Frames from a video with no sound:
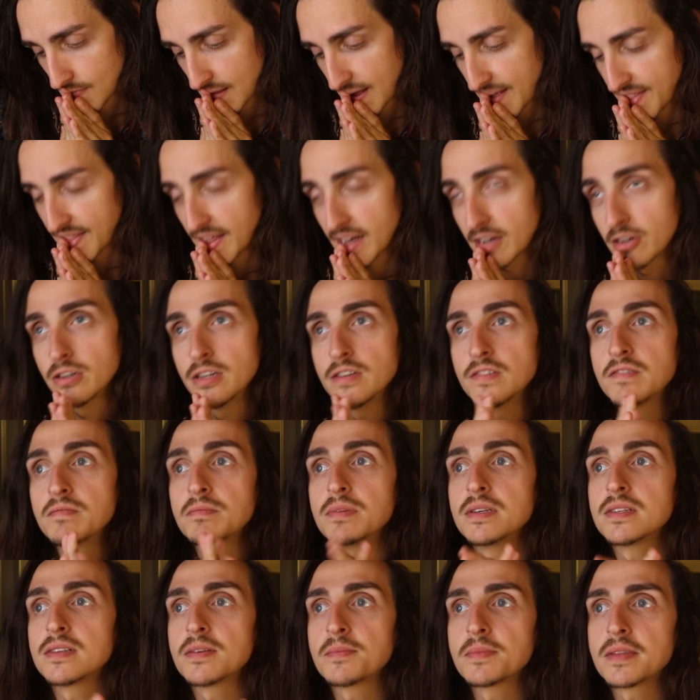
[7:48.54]
And that could even
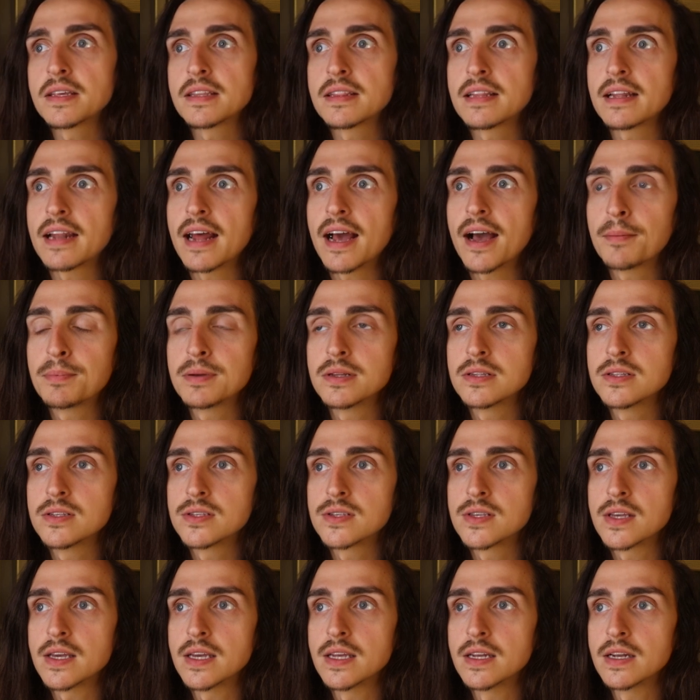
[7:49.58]
be something that
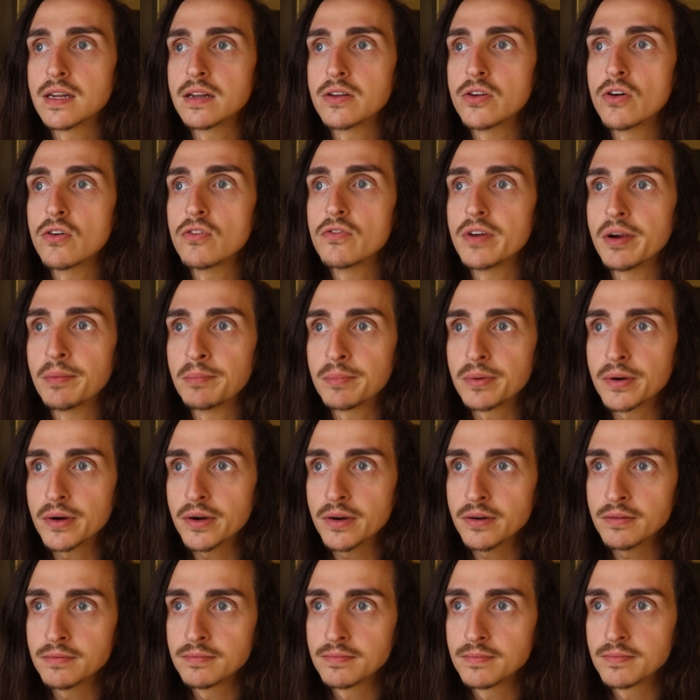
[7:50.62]
happens in
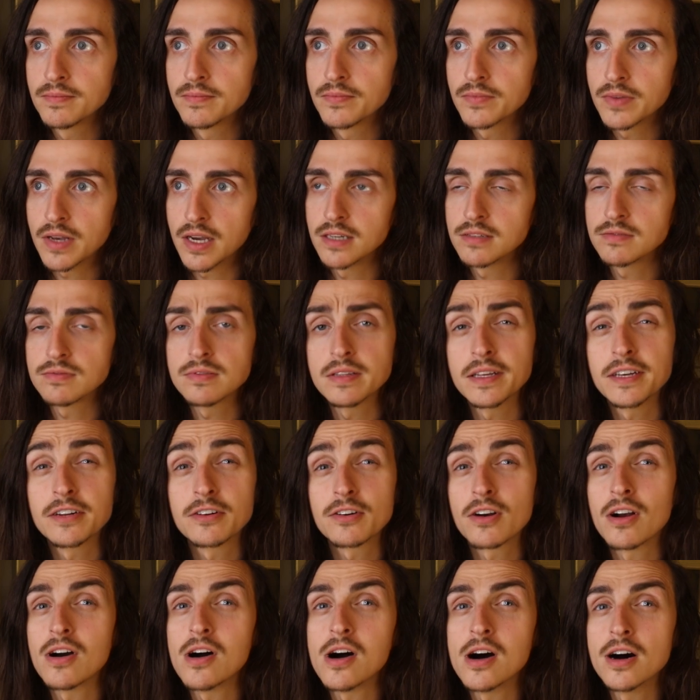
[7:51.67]
November, kind of
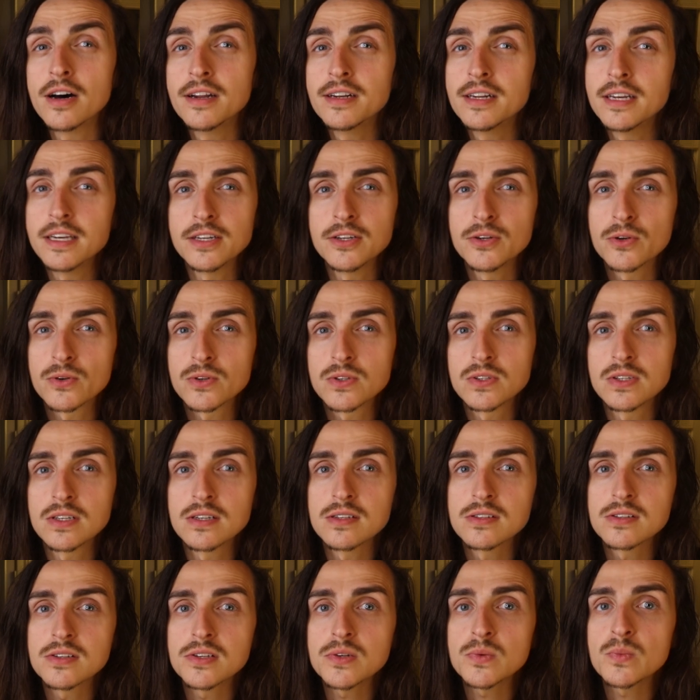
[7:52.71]
later on in your
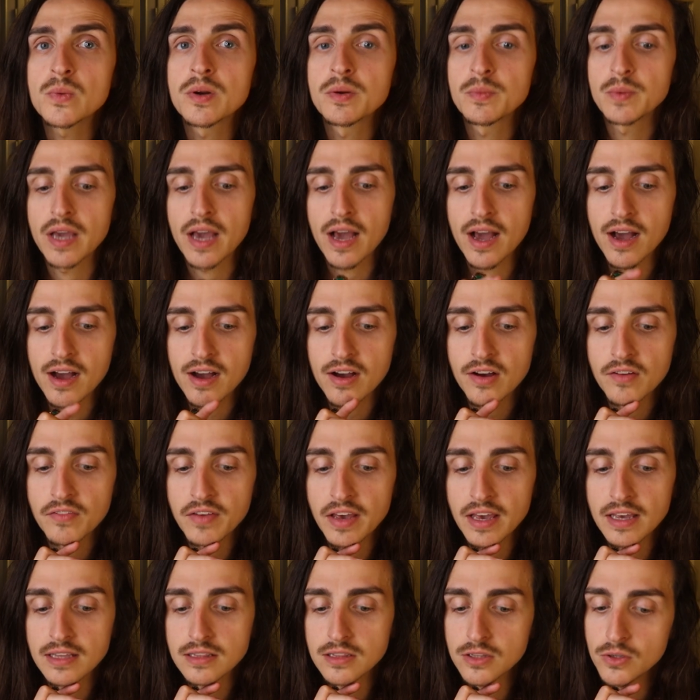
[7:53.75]
season when we have
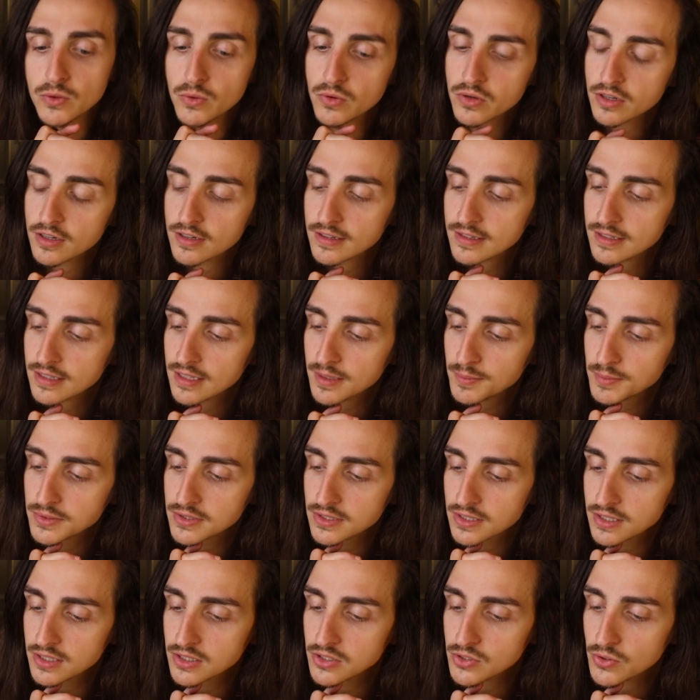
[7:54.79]
a lunar eclipse
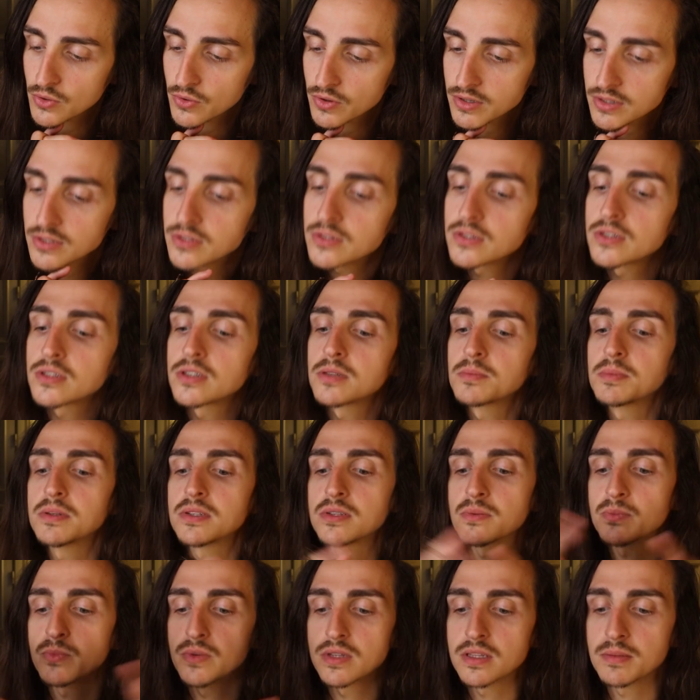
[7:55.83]
in Taurus. There could be
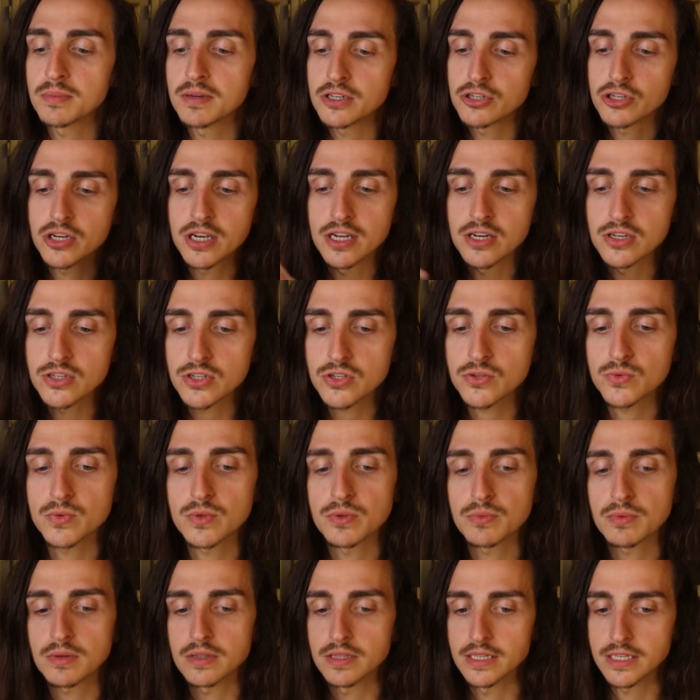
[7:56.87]
some really big changes
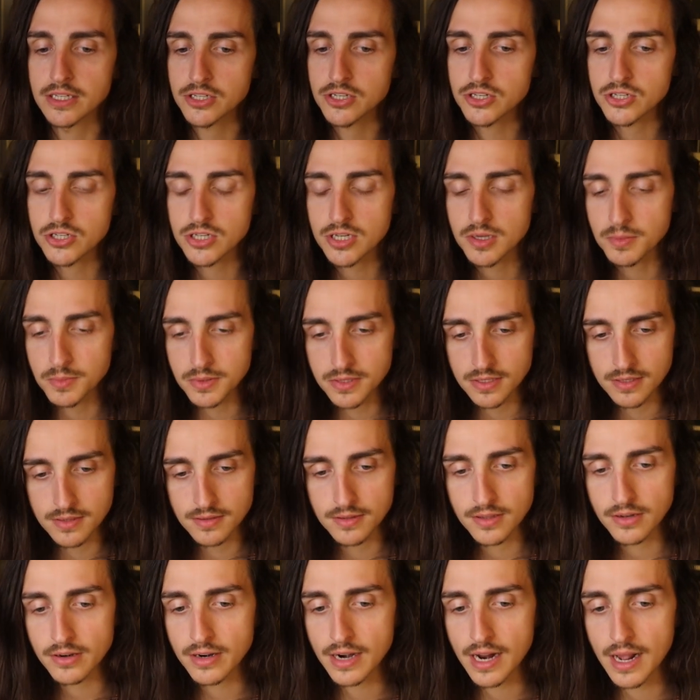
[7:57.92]
with relationships
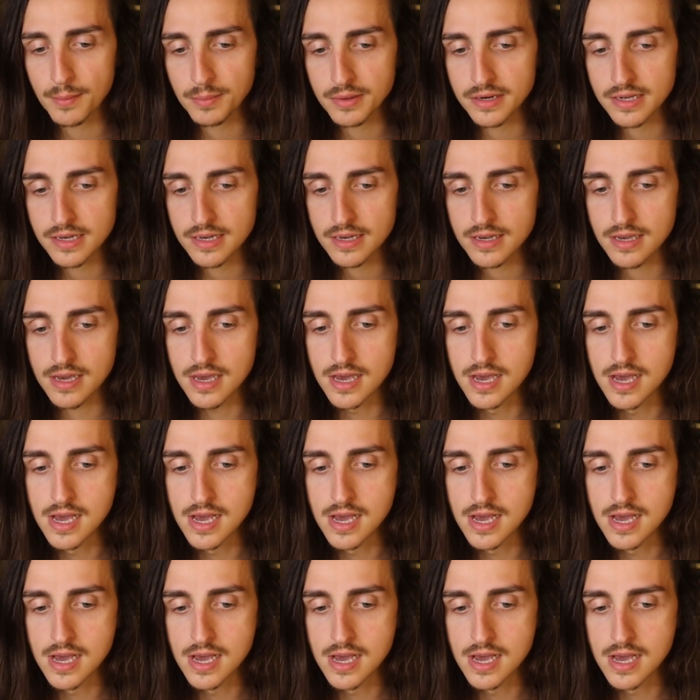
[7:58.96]
that are happening.